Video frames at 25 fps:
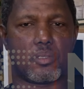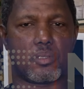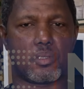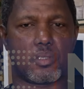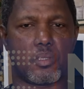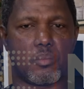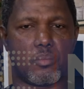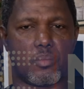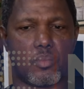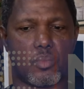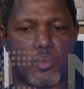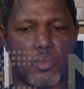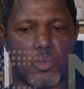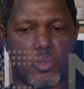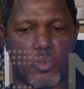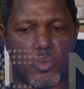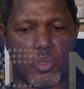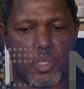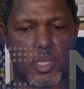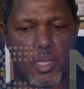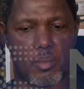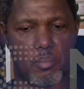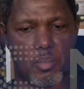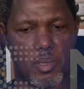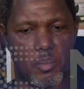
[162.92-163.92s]
some
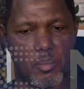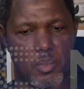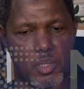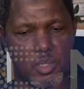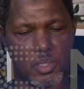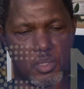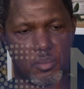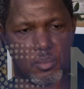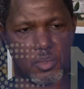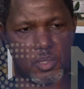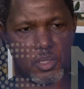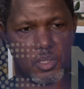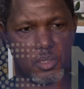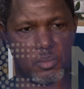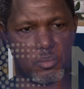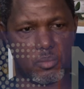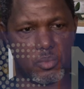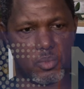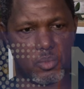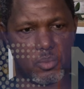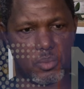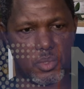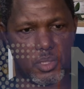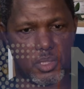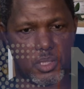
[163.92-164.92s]
other members of the
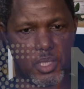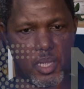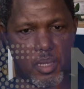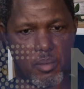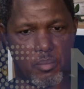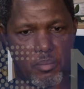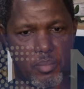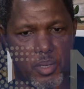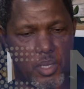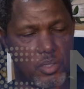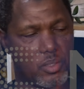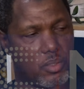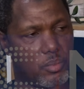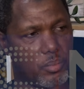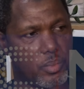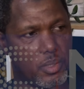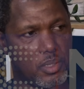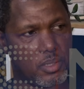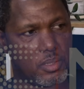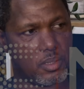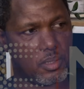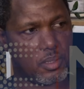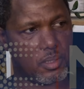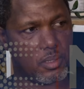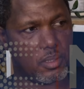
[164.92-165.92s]
team, which I am part of
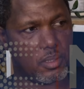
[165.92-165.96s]
it,